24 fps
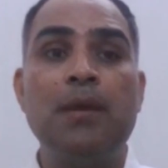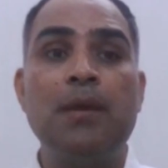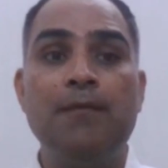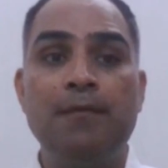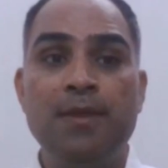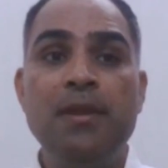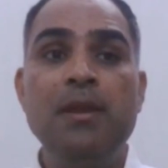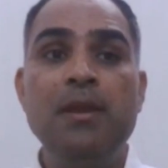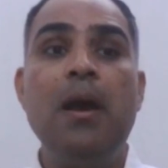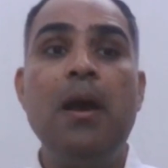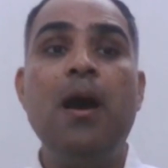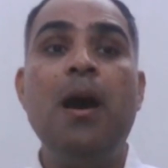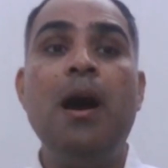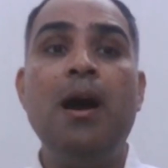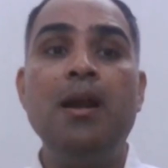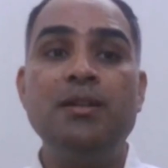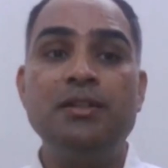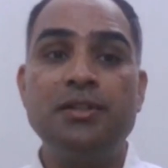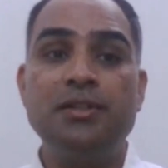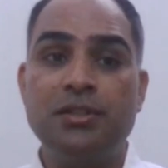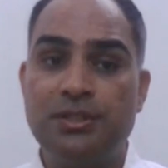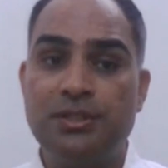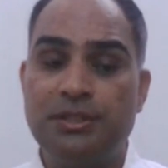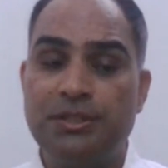we are
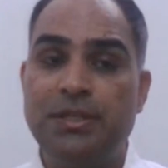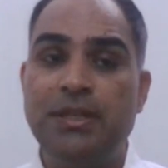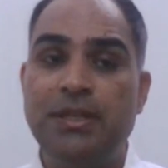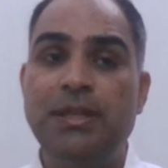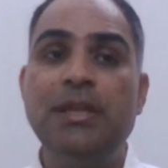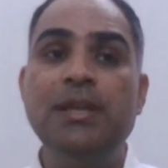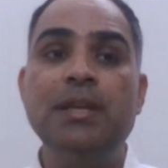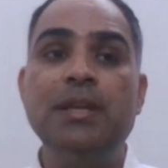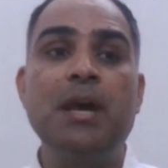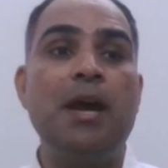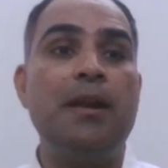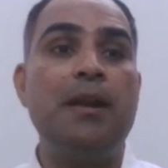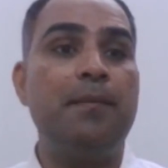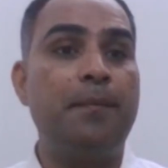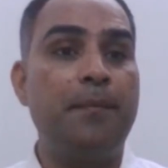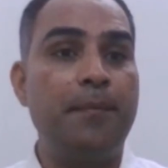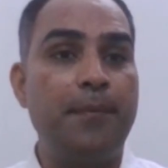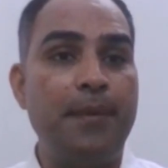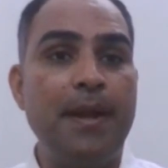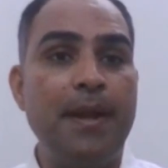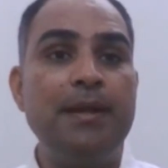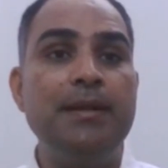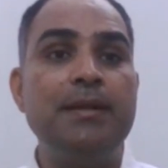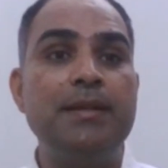seeing in our
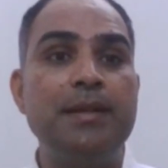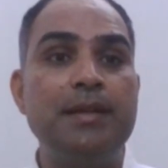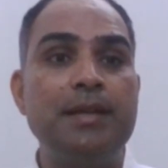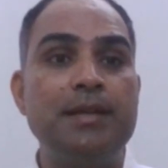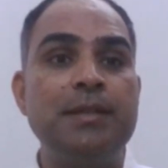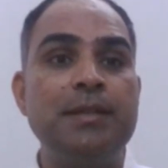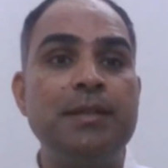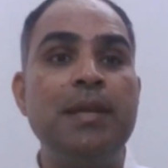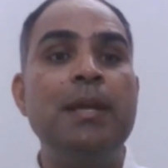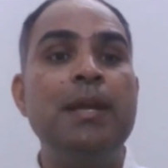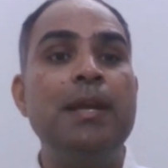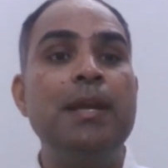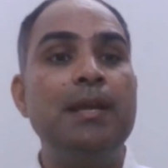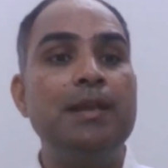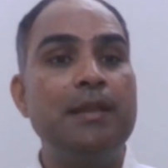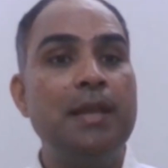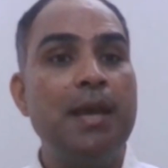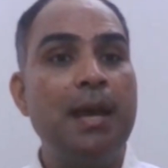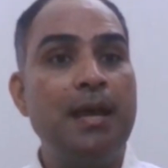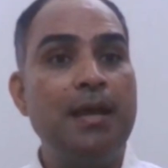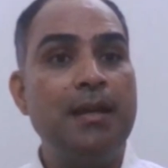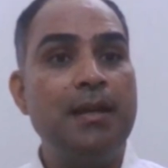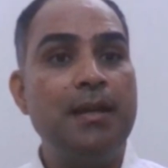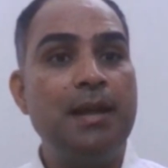practice
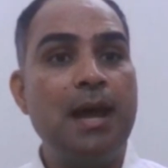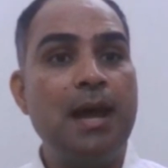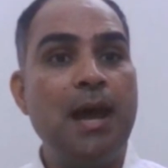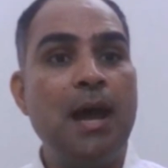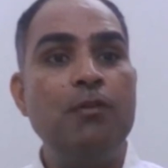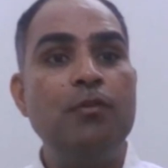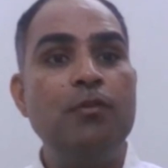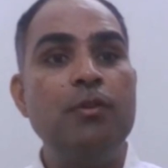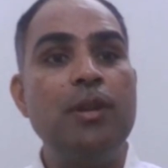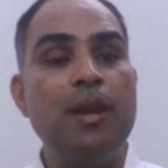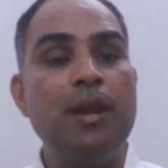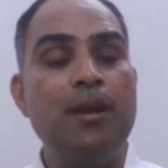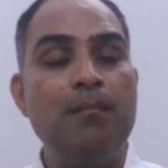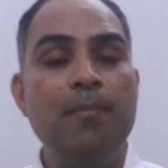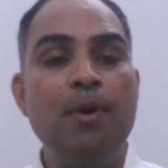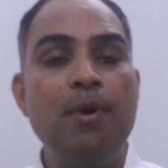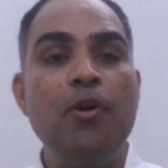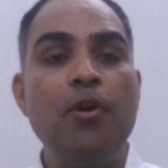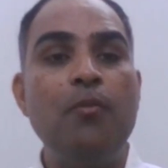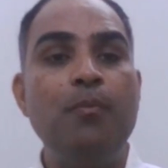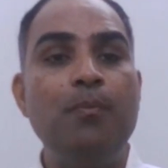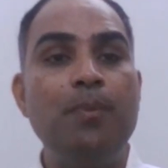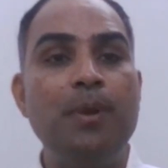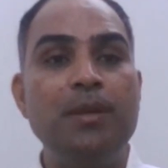that now the
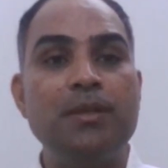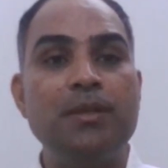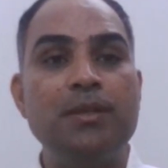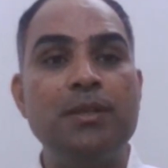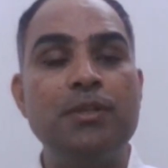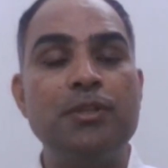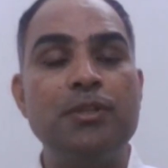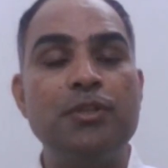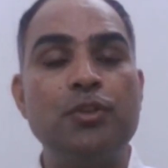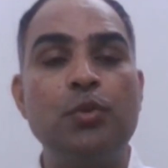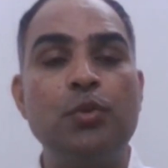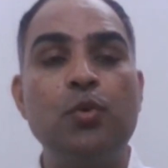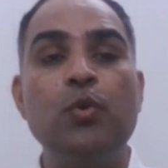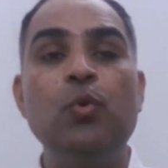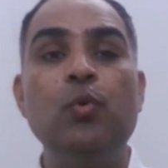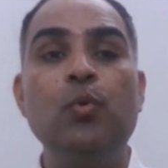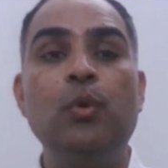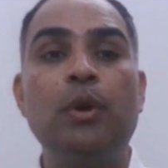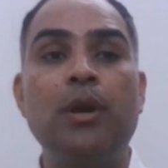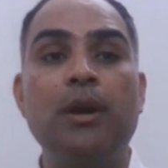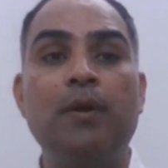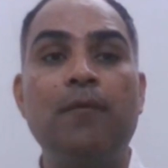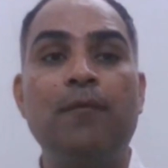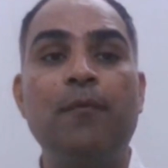number of patients who
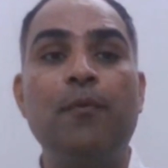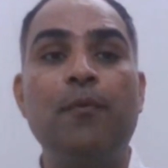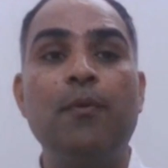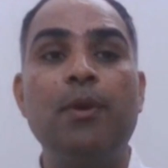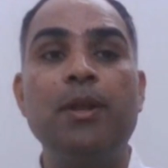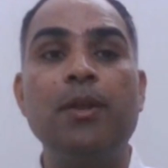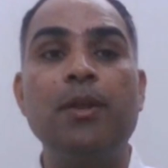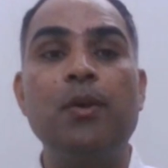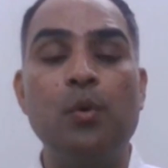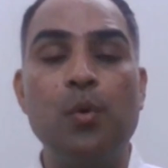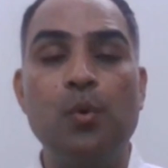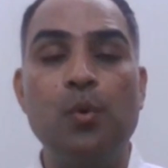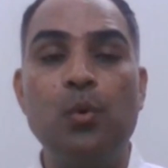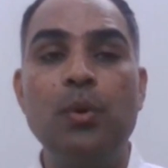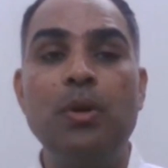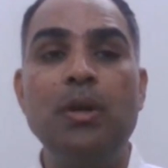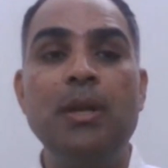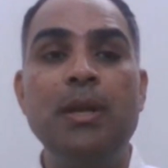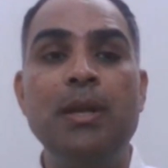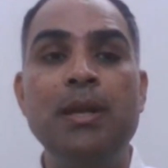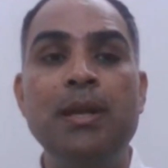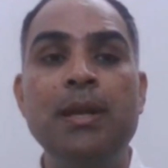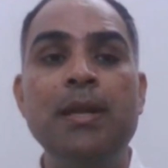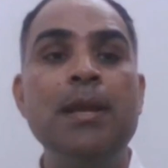were affording
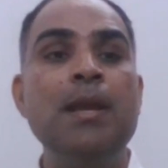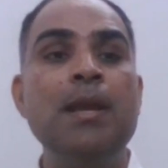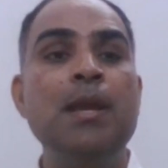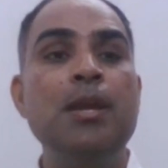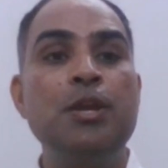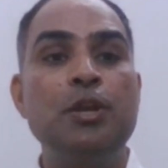only